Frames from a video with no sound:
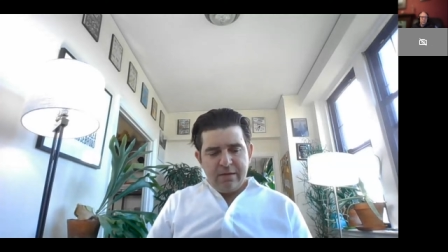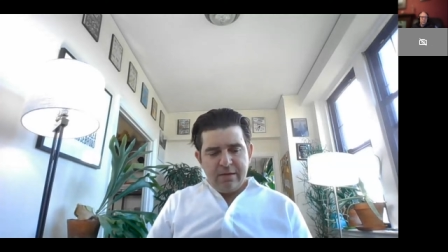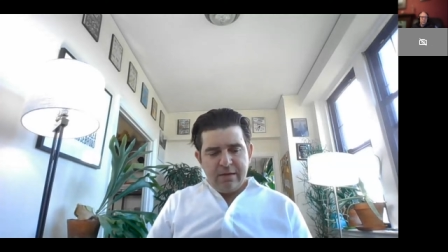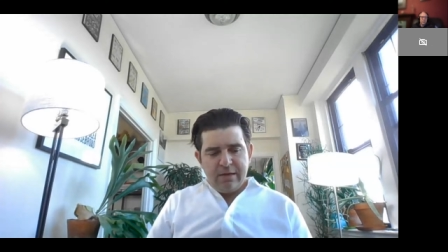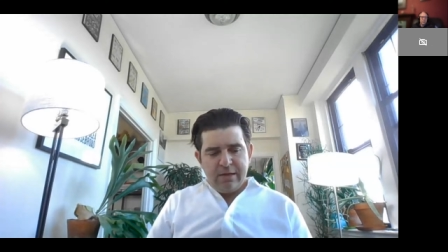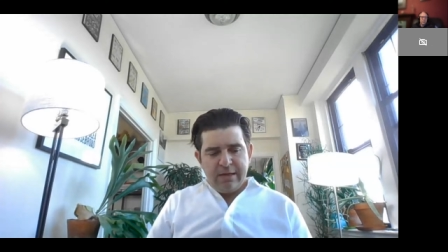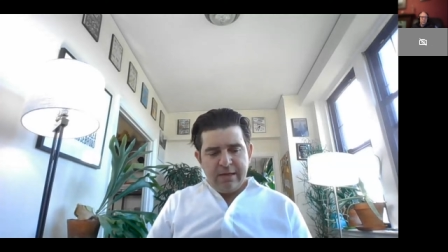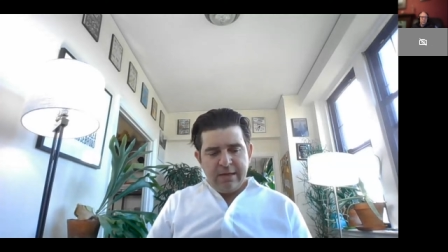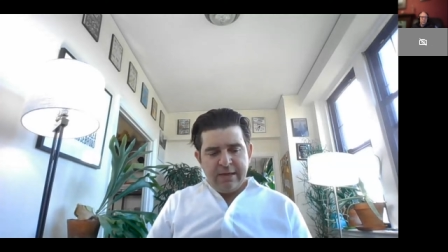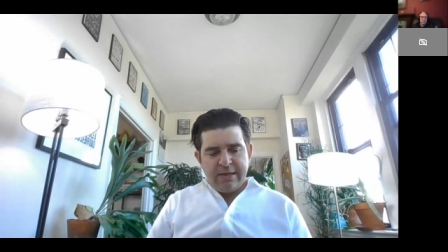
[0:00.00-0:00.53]

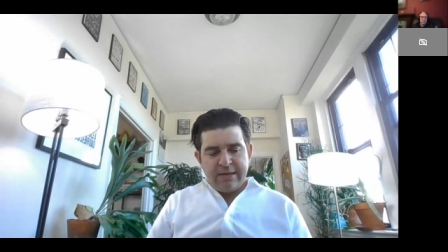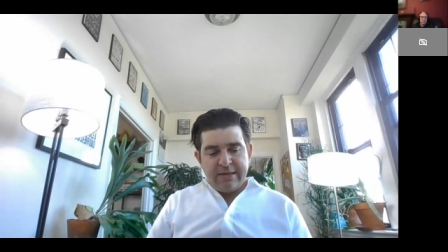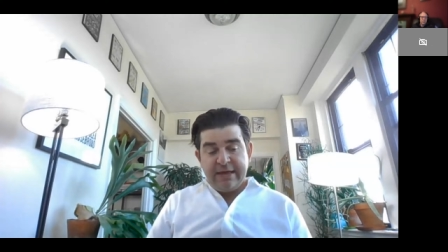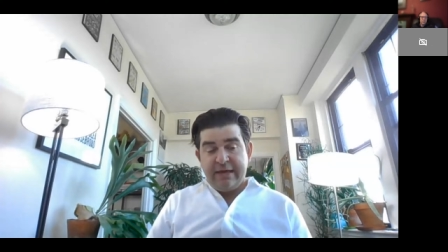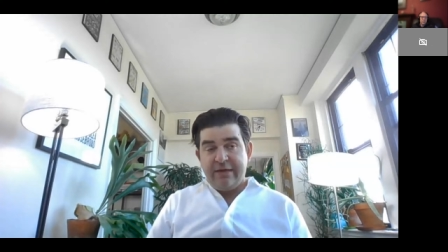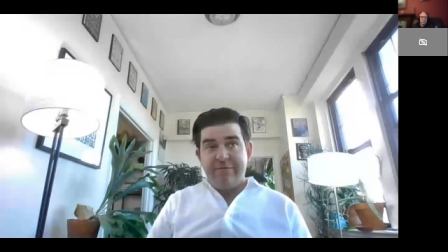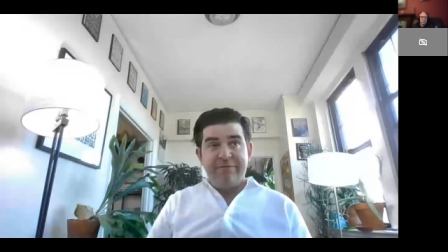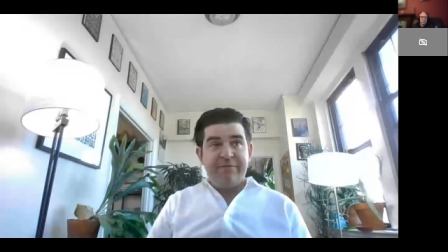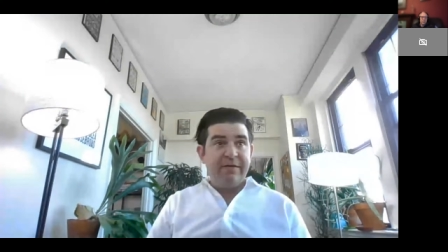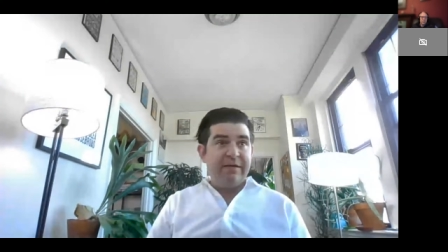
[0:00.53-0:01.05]
uh,
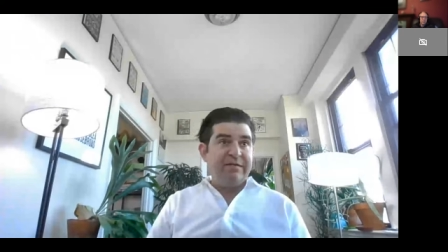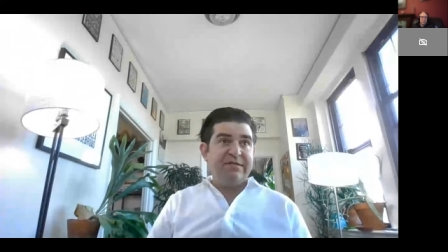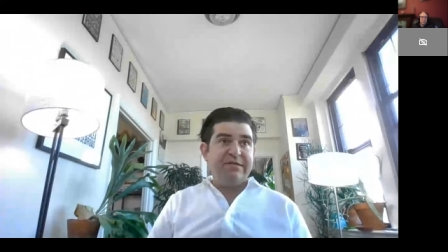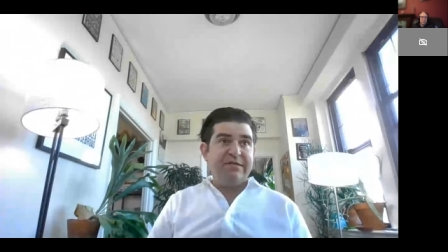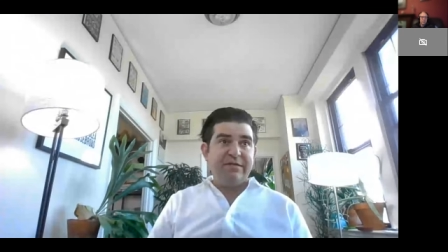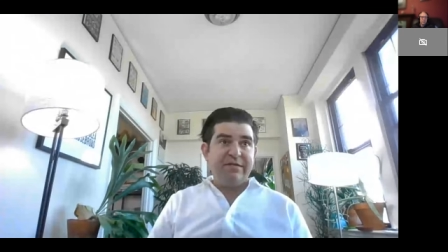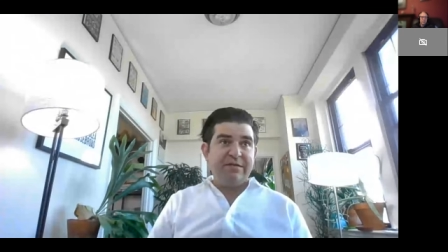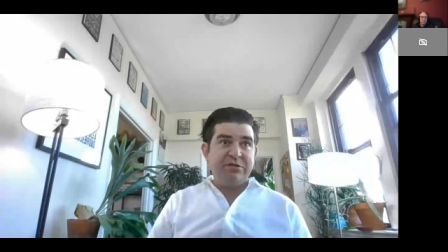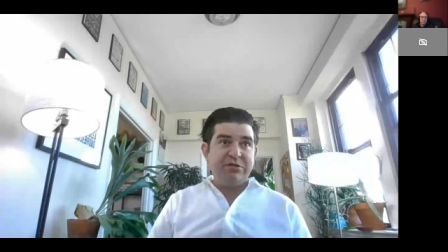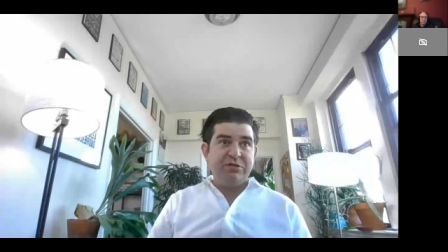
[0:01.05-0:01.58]
give is
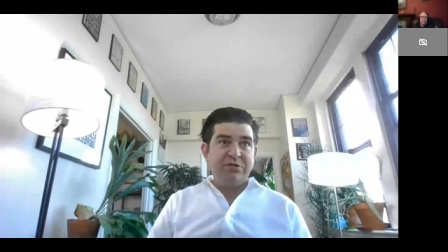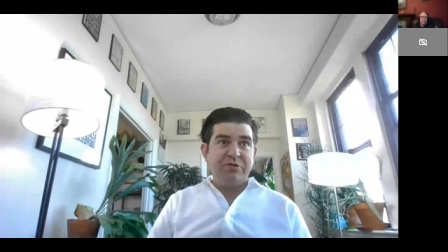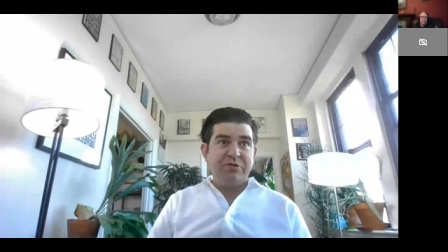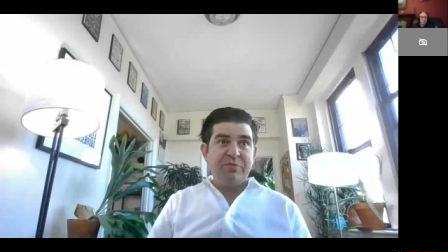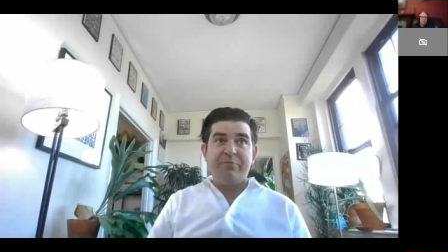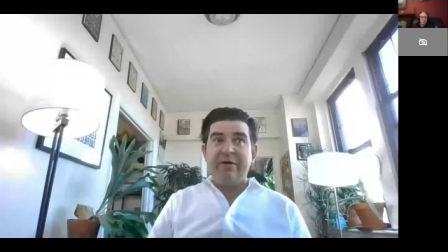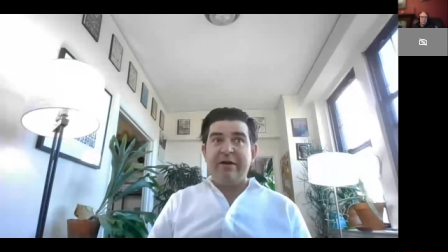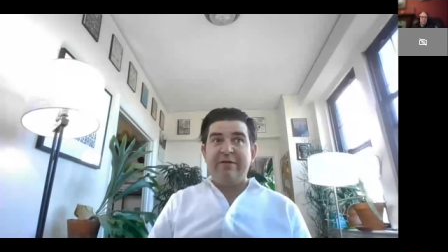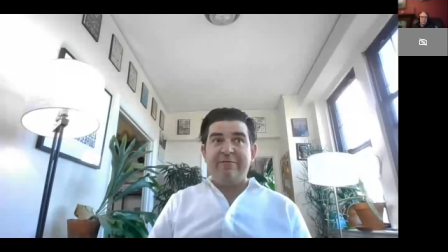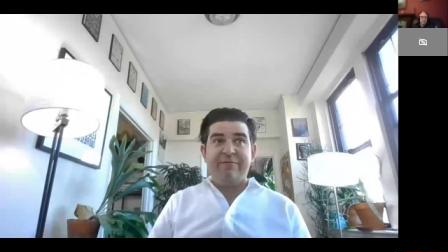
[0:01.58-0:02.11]
to
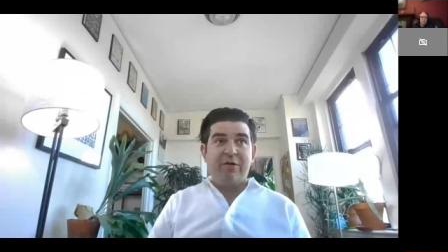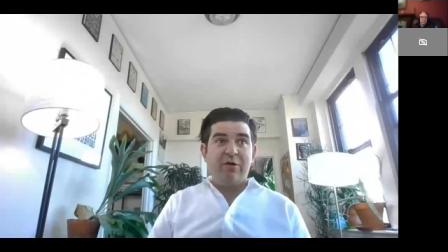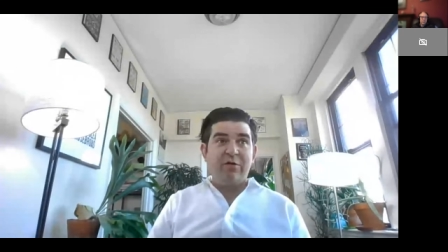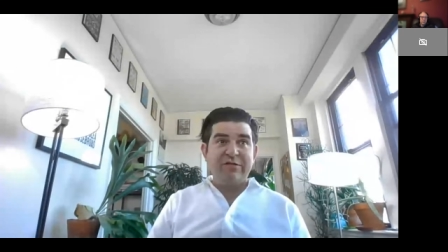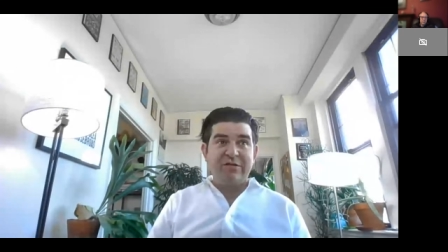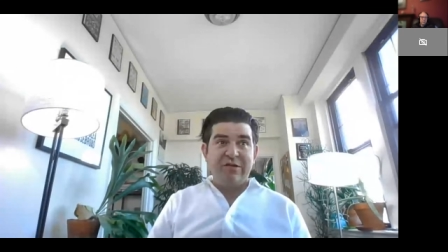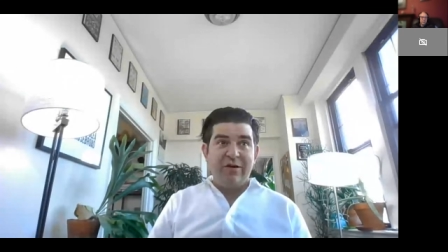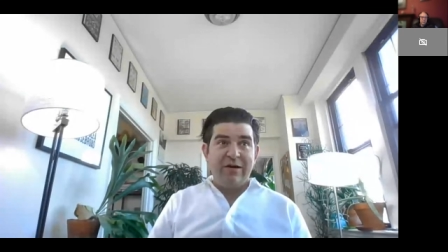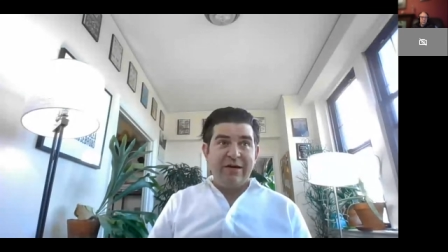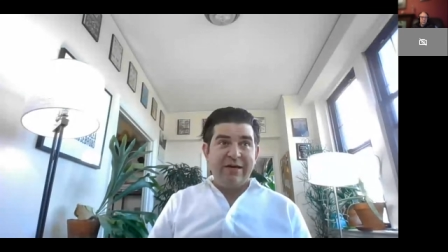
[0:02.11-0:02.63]
bring
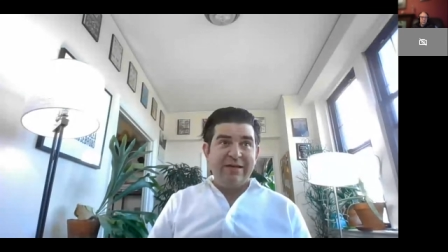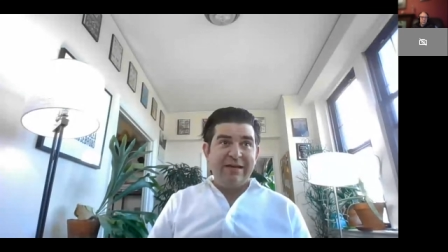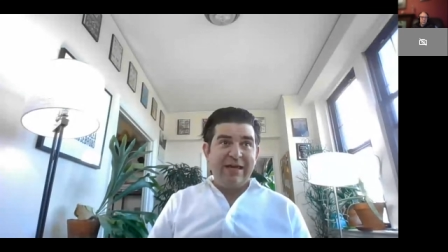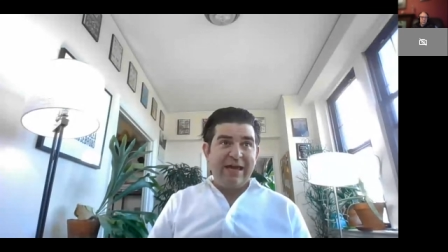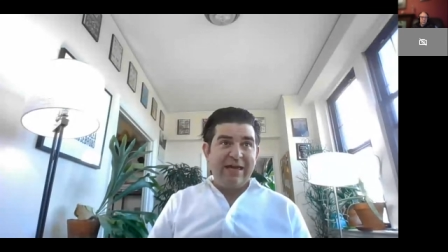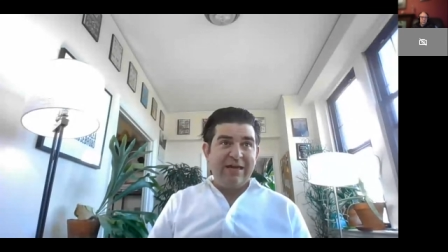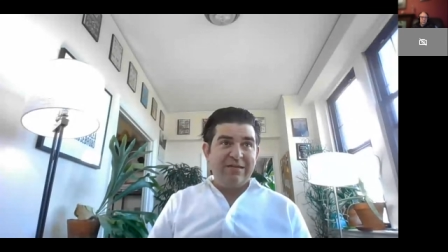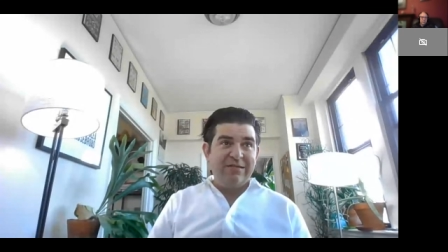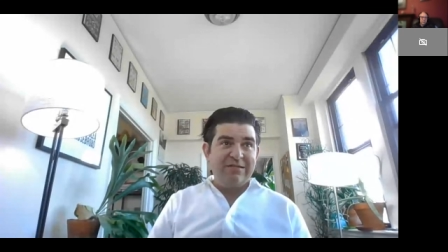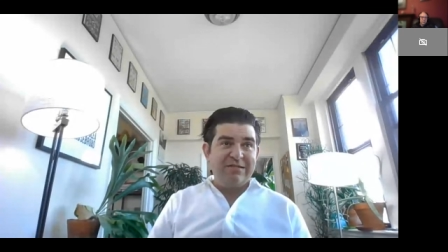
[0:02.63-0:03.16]
folks on
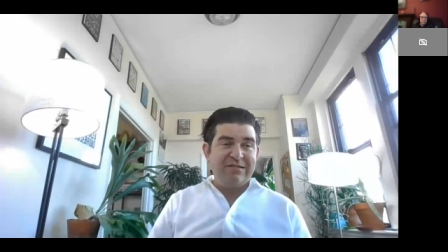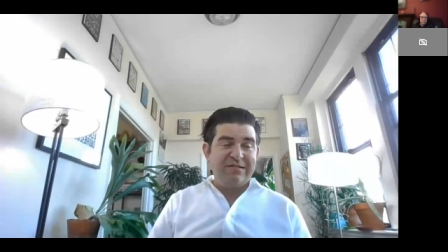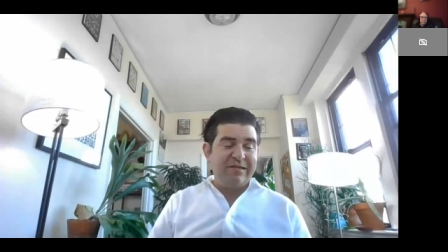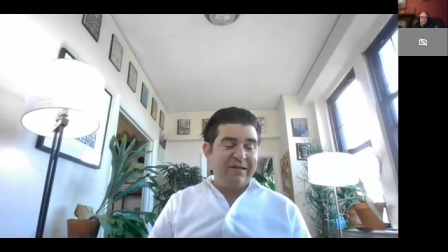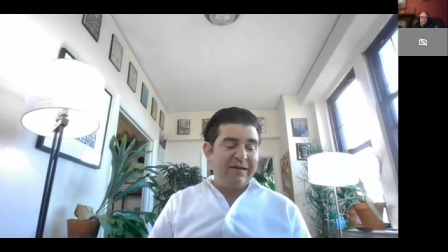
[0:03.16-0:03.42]
as